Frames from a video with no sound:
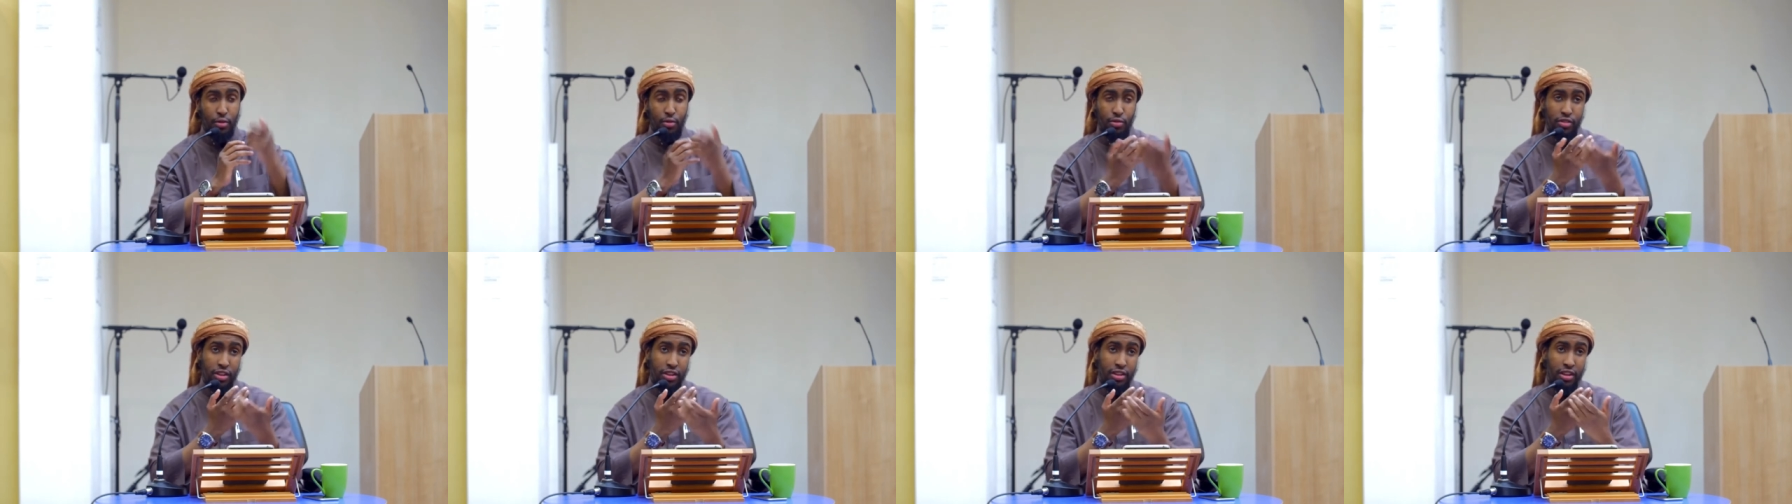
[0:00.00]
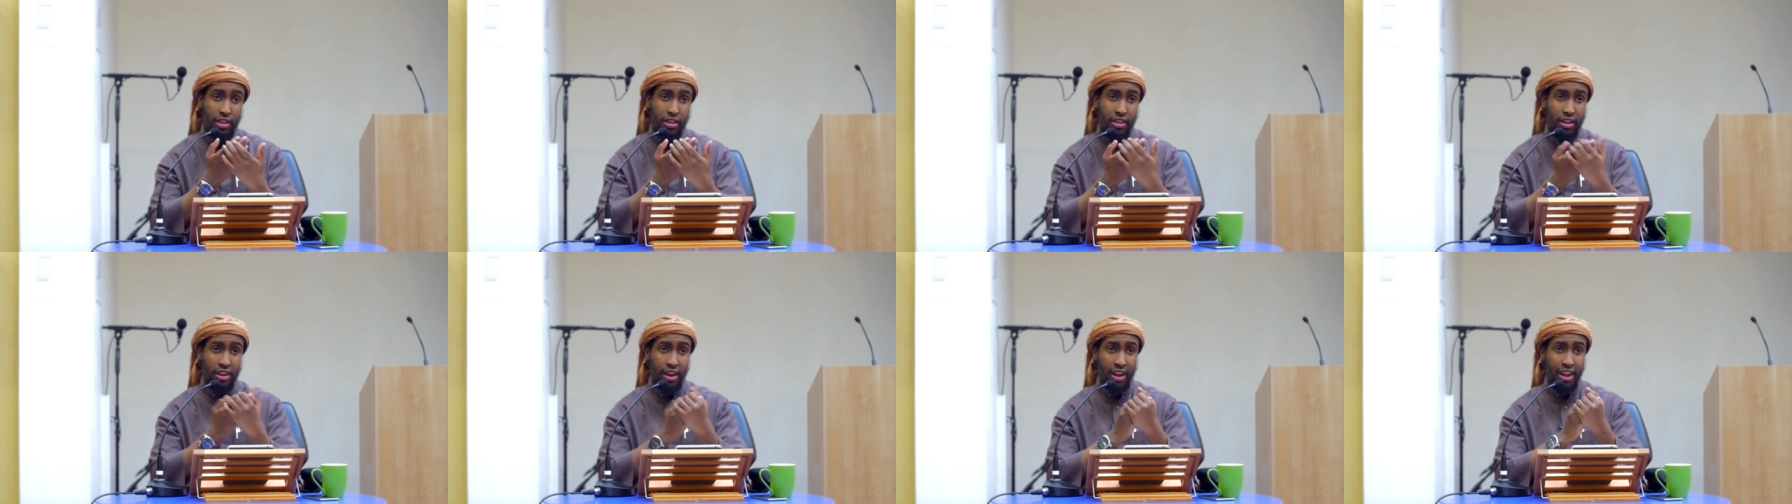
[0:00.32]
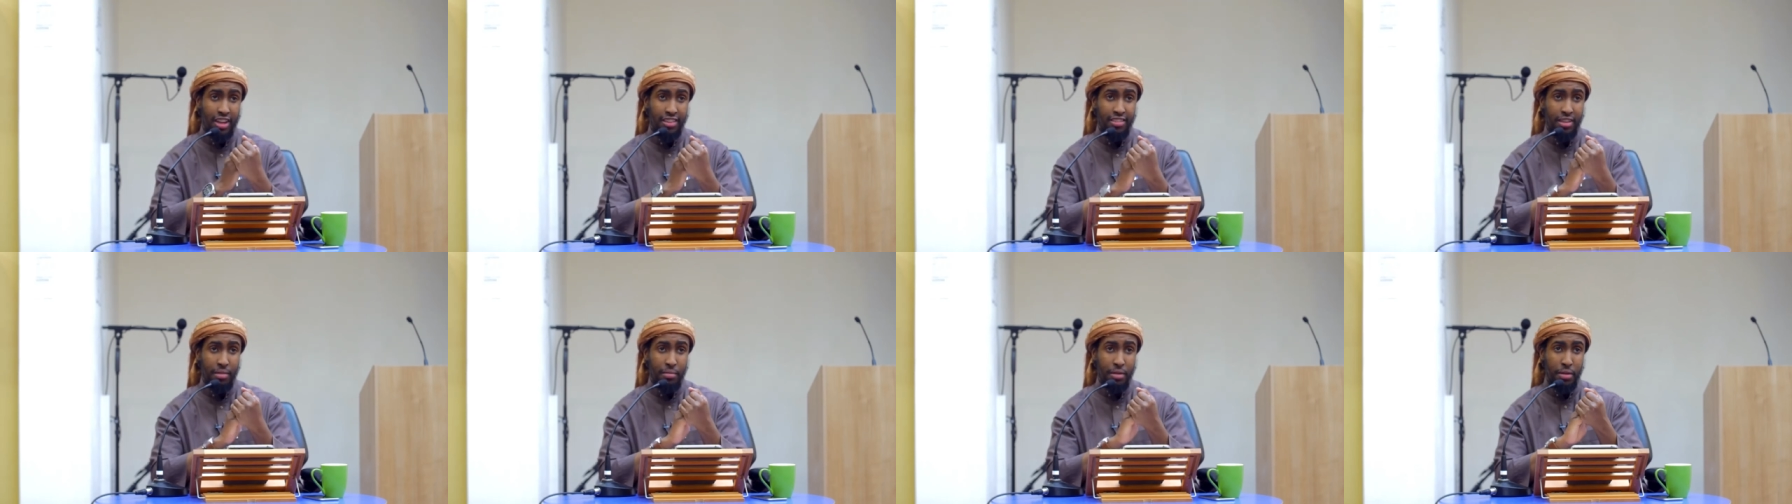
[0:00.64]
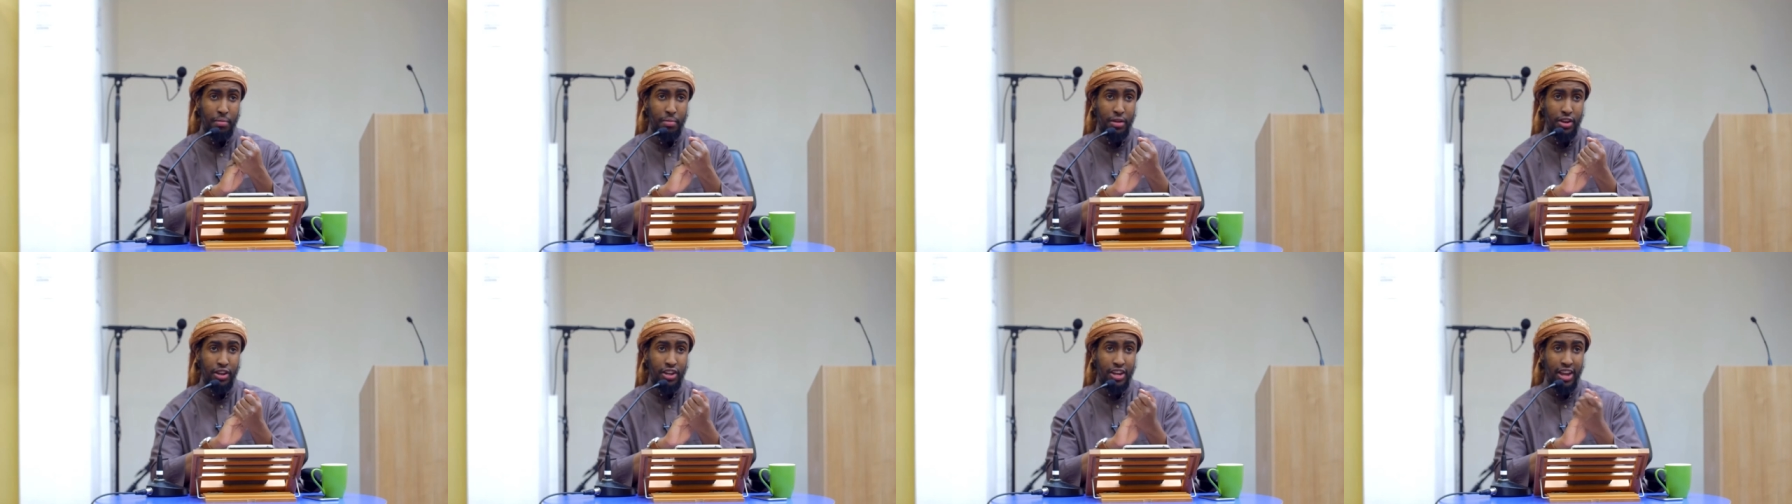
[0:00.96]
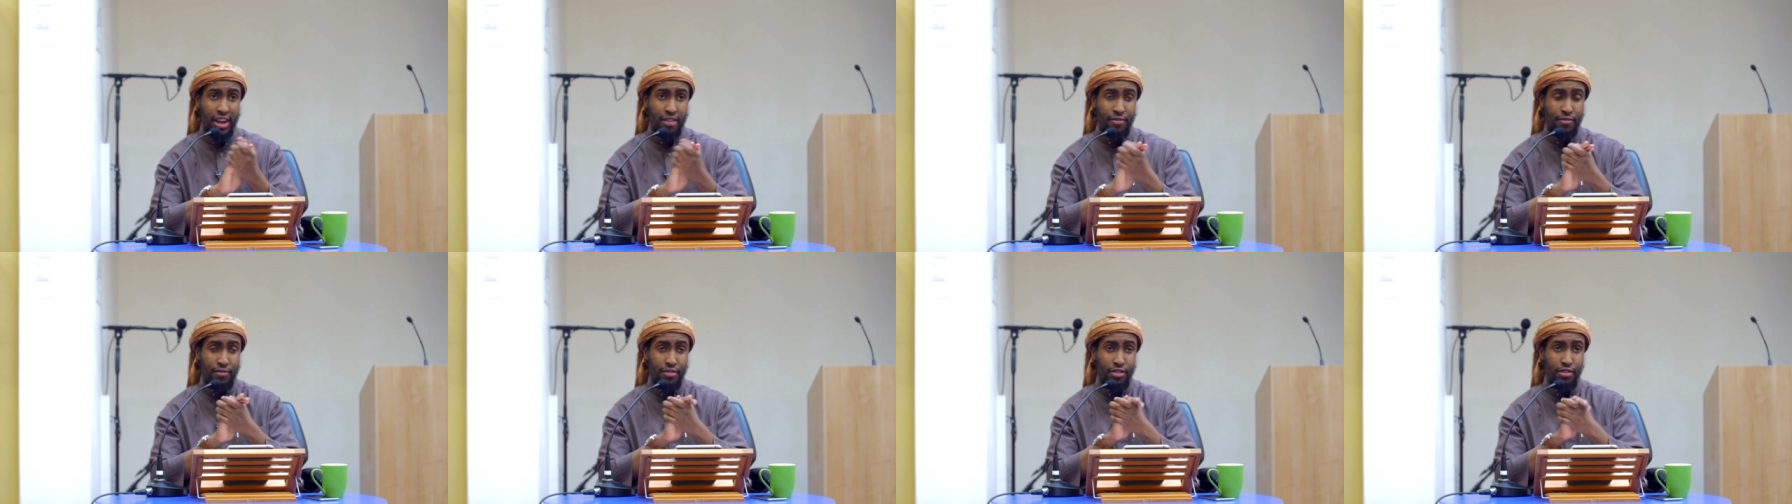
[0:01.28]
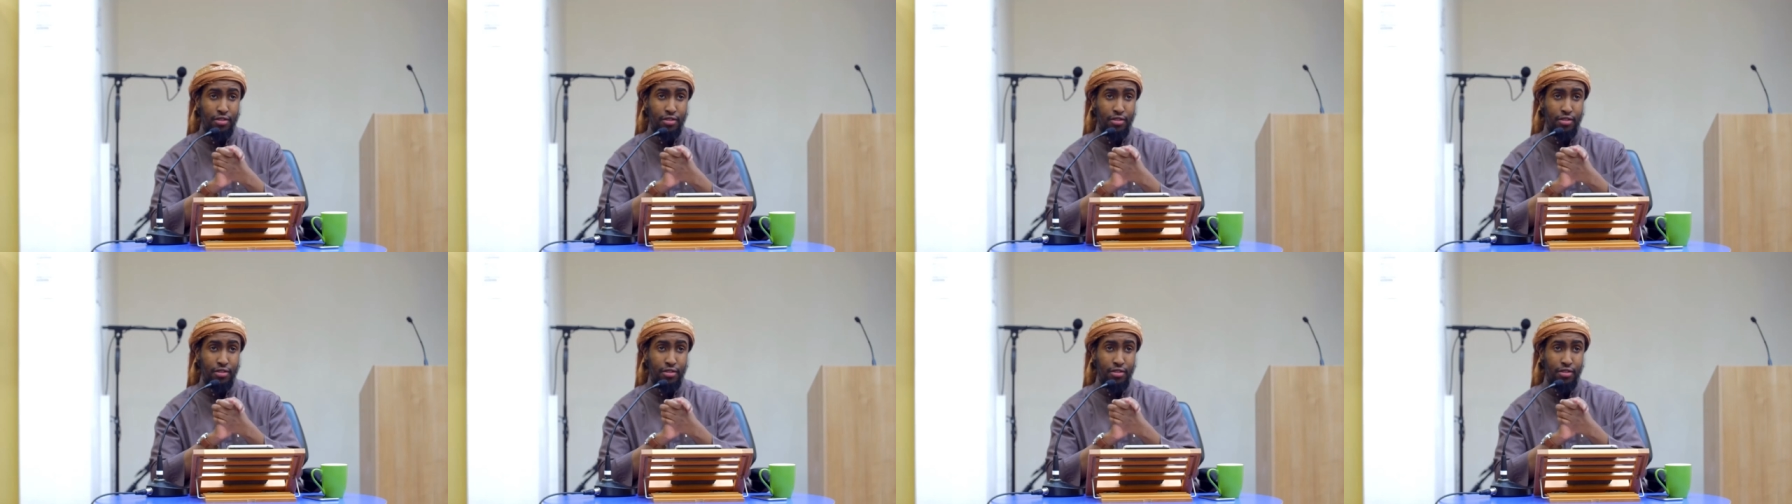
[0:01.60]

Who said, Did Allah say I'm going to punish every